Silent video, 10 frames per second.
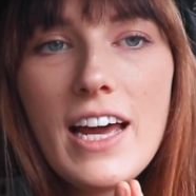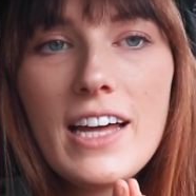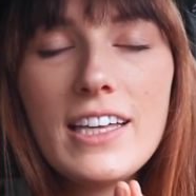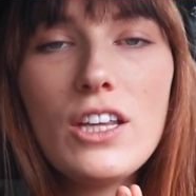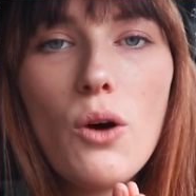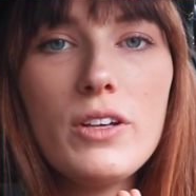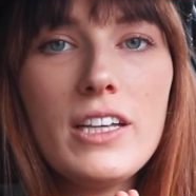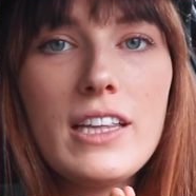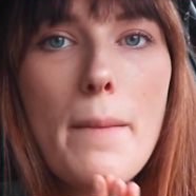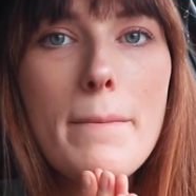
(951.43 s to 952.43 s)
I think the only
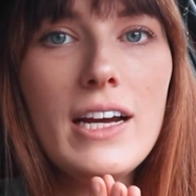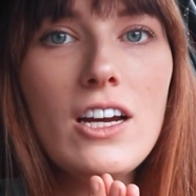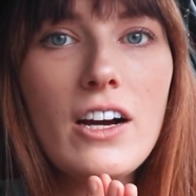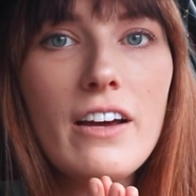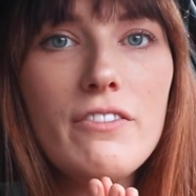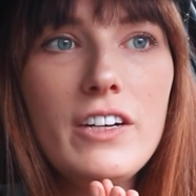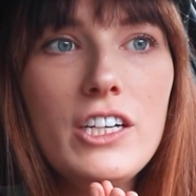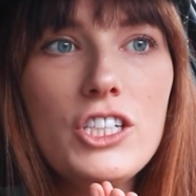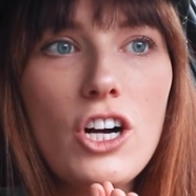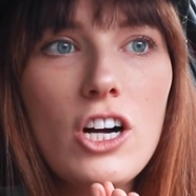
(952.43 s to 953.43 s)
thing that might not get
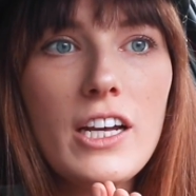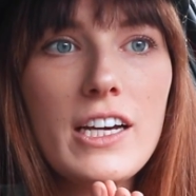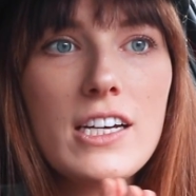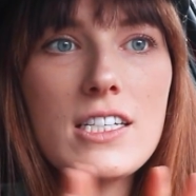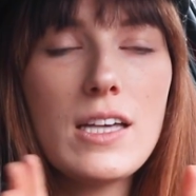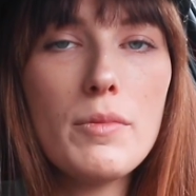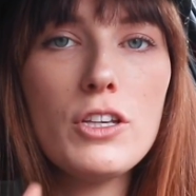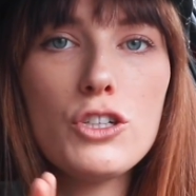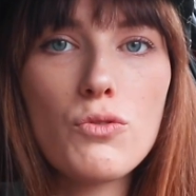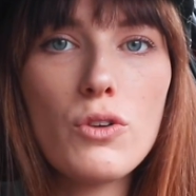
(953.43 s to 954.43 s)
finished are like some of
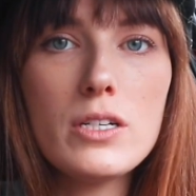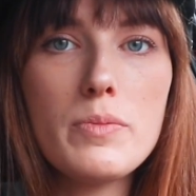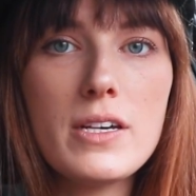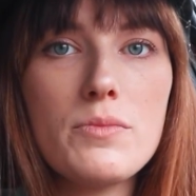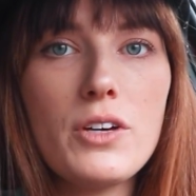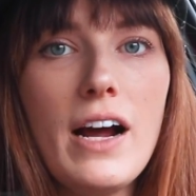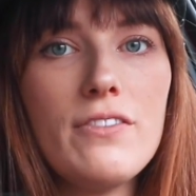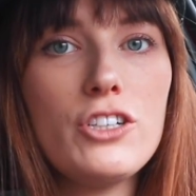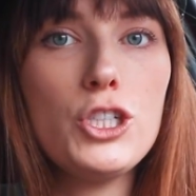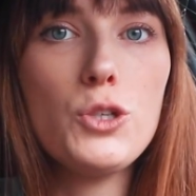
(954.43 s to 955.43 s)
the drawers, because I'm gonna have
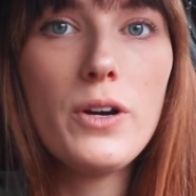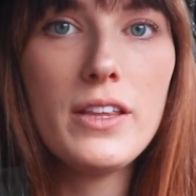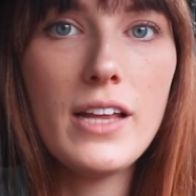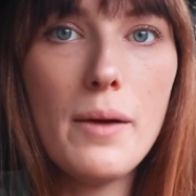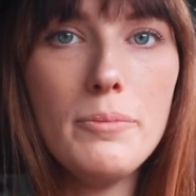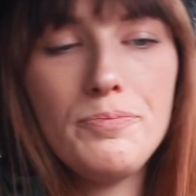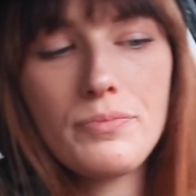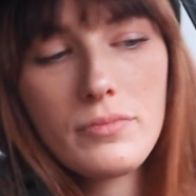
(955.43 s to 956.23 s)
to shorten them